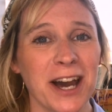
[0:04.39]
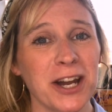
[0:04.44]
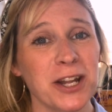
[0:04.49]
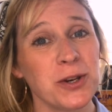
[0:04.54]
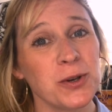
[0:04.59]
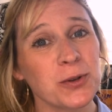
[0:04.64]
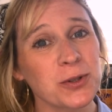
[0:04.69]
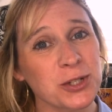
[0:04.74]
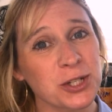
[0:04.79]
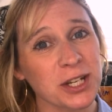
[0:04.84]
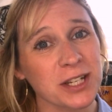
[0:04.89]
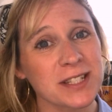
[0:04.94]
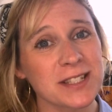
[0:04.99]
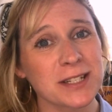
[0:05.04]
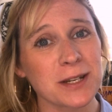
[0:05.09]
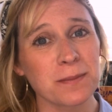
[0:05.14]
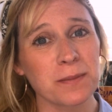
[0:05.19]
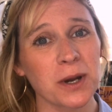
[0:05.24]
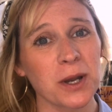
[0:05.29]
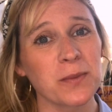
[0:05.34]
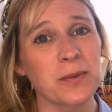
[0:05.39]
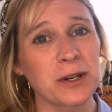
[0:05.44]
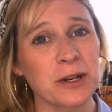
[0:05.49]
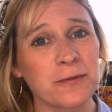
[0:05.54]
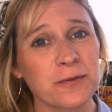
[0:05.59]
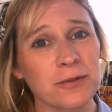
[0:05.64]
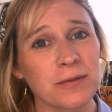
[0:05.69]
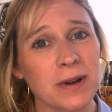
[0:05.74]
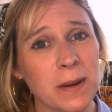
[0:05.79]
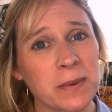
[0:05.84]
Not just my
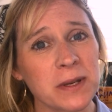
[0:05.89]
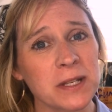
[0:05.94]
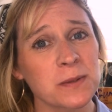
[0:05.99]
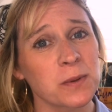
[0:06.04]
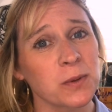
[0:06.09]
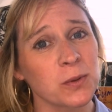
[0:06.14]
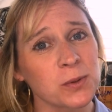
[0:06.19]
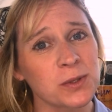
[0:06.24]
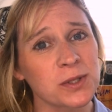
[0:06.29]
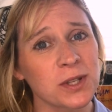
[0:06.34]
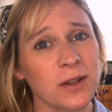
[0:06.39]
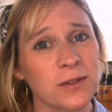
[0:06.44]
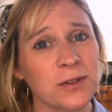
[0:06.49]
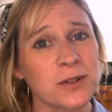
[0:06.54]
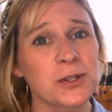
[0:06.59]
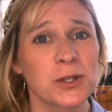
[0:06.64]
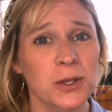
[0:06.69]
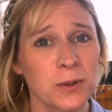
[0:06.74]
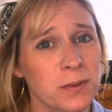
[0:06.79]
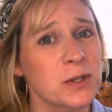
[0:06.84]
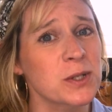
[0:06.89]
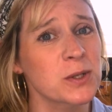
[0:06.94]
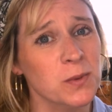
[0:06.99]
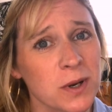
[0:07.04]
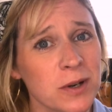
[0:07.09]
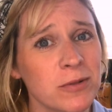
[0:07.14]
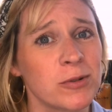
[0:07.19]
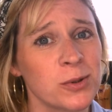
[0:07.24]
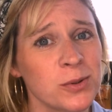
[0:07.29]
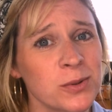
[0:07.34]
wonderful rabbits, but also the super
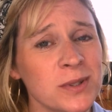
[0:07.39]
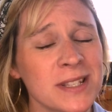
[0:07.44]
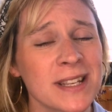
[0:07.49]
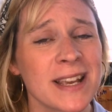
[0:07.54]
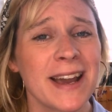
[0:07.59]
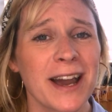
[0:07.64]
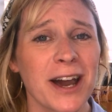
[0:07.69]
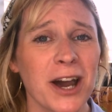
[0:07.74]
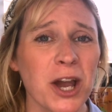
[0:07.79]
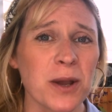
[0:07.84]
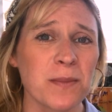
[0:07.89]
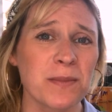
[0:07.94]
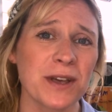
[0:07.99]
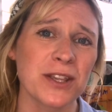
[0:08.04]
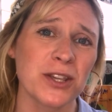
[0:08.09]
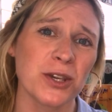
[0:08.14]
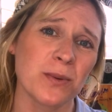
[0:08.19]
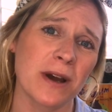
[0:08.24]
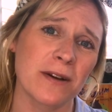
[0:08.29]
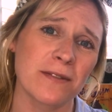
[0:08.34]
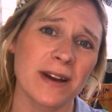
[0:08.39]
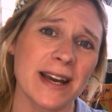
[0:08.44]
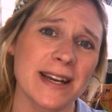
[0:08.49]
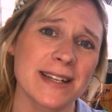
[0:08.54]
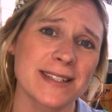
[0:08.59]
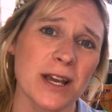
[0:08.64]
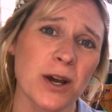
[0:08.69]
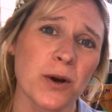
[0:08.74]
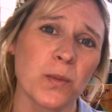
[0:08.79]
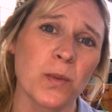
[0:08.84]
squirrels. I hope that you have
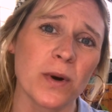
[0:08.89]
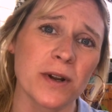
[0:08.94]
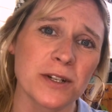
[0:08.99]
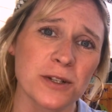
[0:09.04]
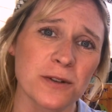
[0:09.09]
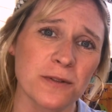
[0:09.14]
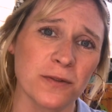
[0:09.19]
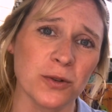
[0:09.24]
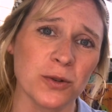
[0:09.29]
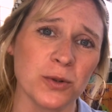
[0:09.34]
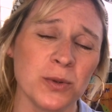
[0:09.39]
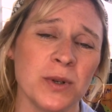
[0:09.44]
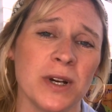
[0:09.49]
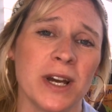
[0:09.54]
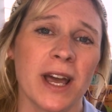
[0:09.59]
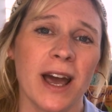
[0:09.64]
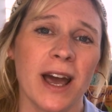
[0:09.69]
had a wonderful